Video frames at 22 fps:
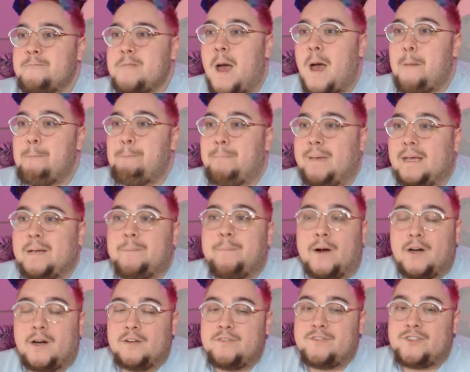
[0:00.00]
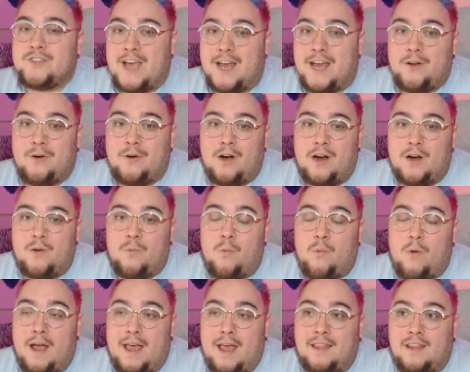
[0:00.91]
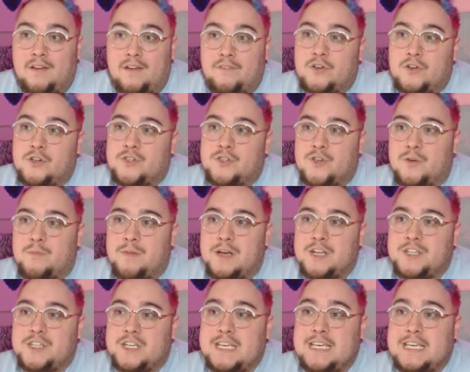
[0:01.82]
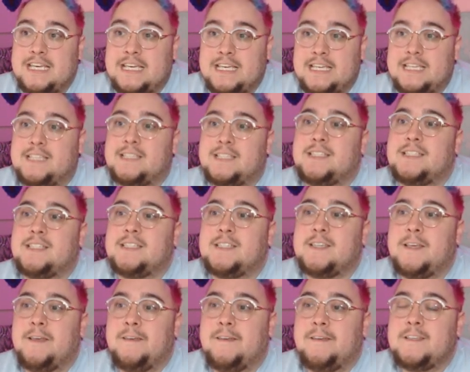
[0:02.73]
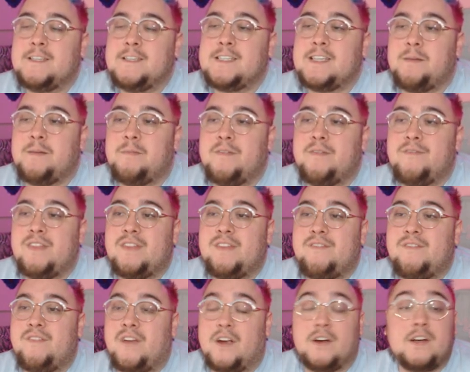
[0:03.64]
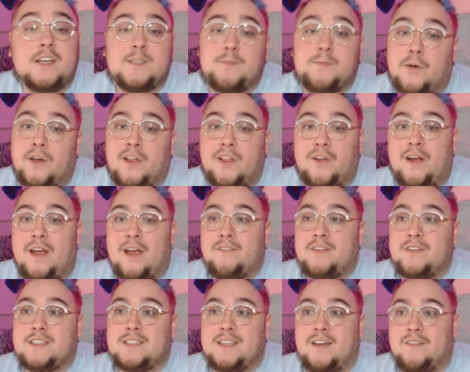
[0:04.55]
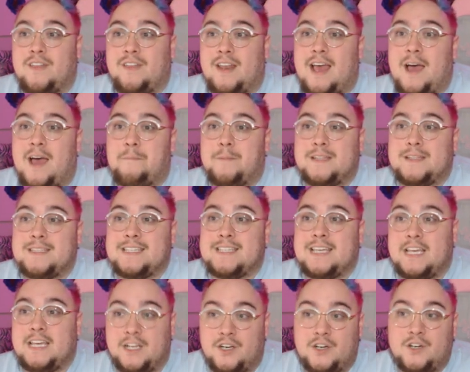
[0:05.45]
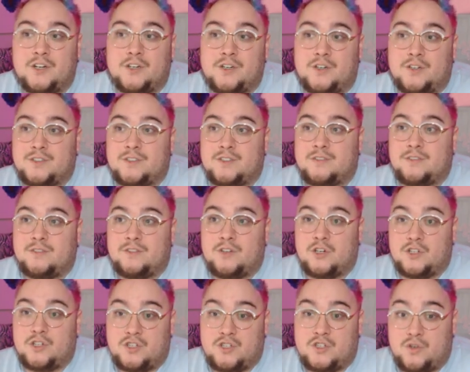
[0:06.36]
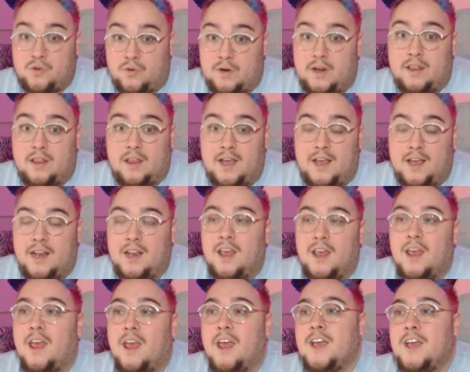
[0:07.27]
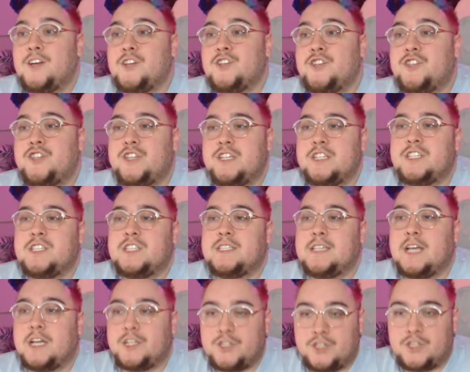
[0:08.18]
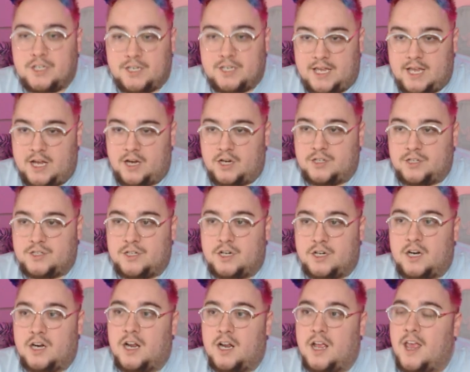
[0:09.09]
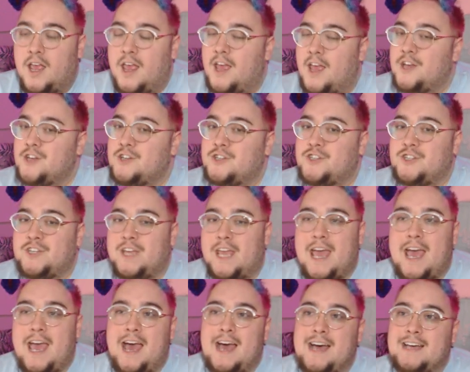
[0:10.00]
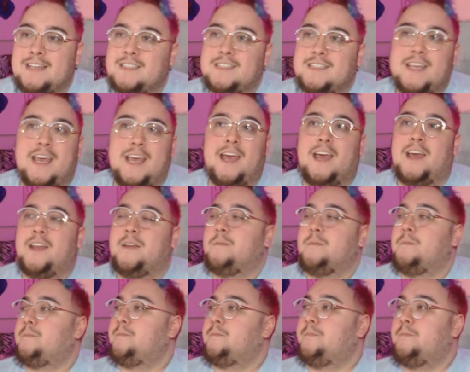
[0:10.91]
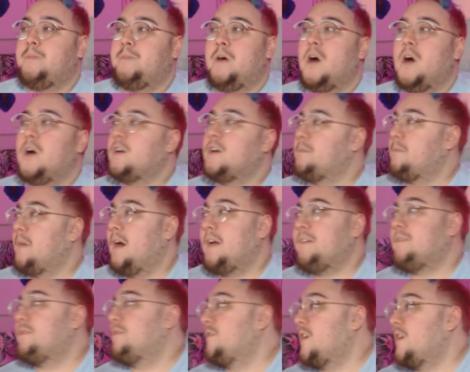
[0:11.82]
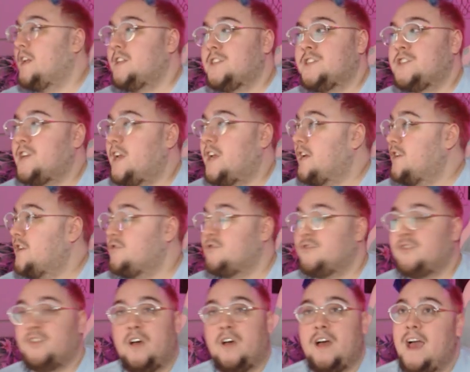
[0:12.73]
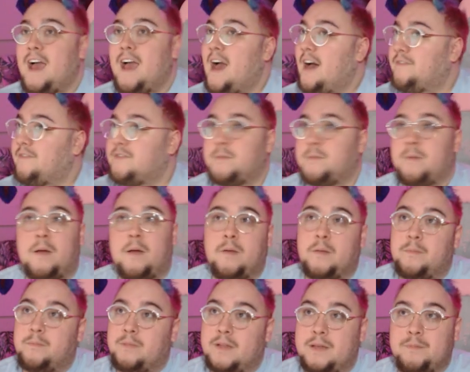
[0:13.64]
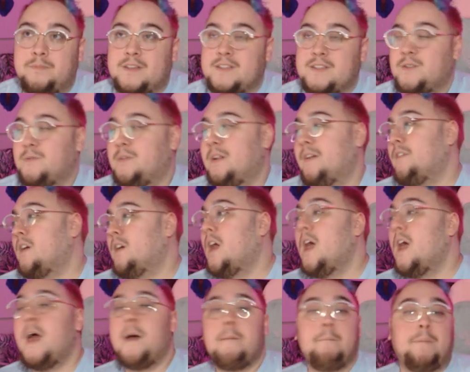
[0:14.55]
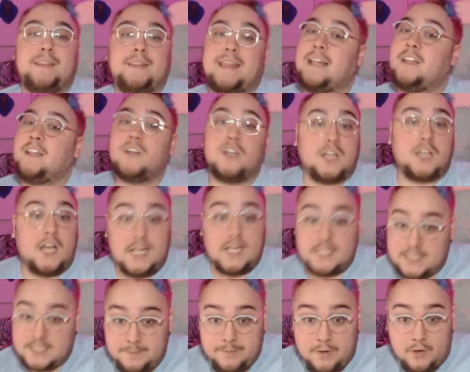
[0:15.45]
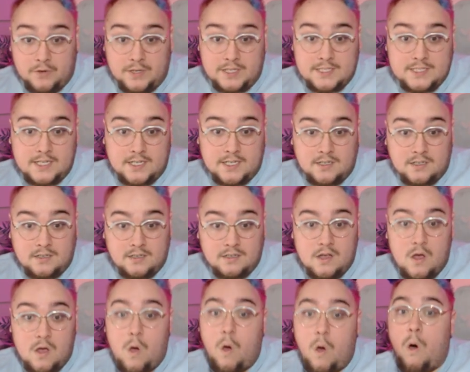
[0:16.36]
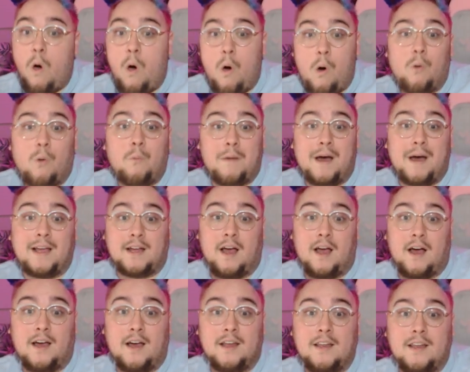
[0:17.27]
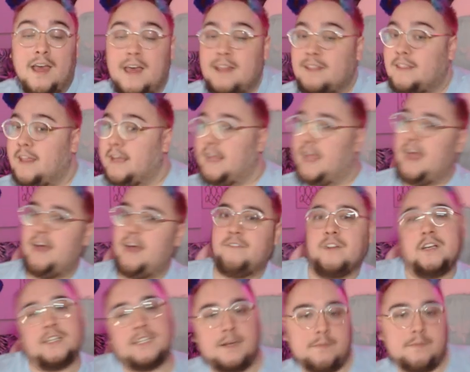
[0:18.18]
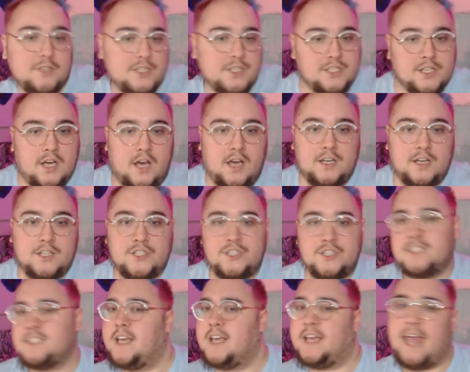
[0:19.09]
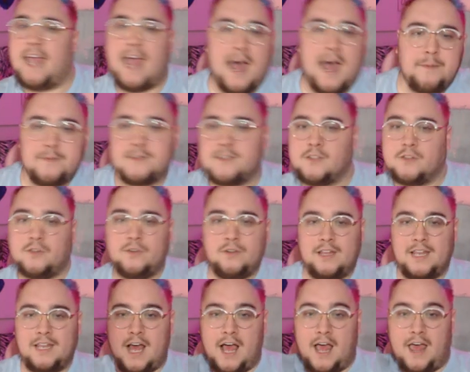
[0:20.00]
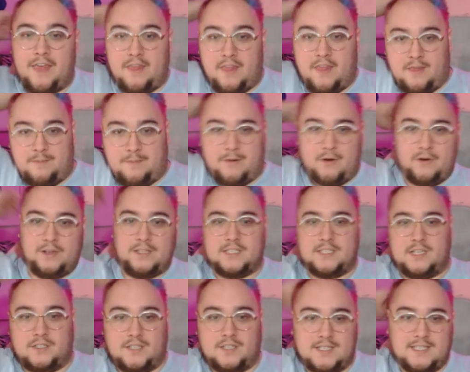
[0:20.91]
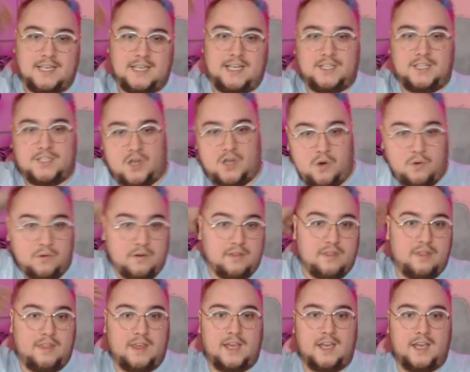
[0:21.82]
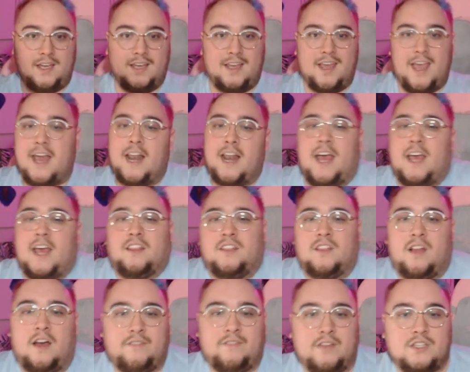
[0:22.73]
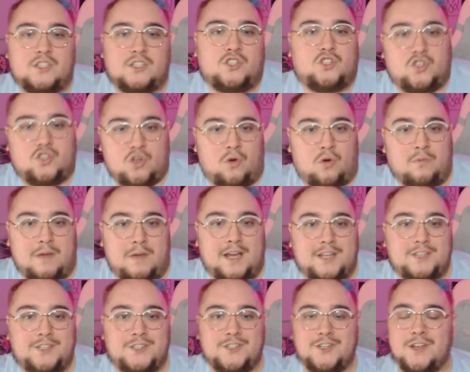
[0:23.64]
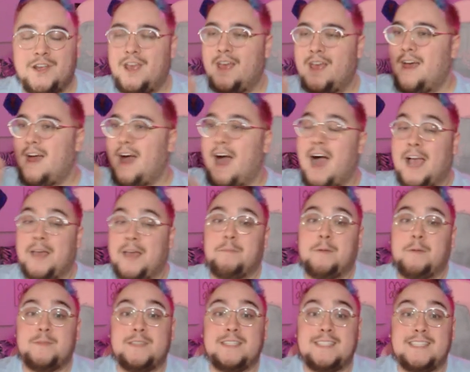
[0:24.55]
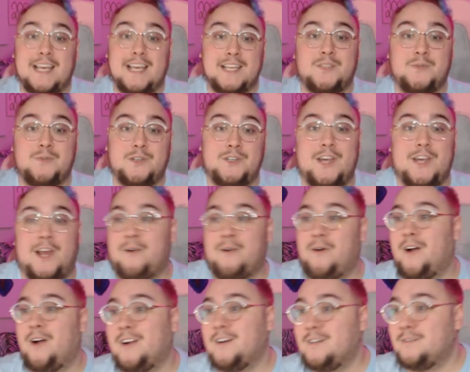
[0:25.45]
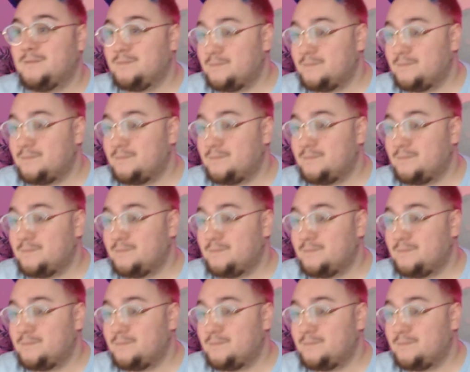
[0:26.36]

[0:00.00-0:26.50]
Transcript: a big part of Shadowheart and why I love her so much is some of the very spoiler heavy stuff that happens in her storyline. She is such a good character. She has, and pardon my French, Andrew, you'll have to probably bleep this or whatever, but that little ponytail, oh my god. Like every time she talks, she's like, absolutely not. And then the ponytail does like its own thing. And I love it so much. I am obsessed with Shadowheart.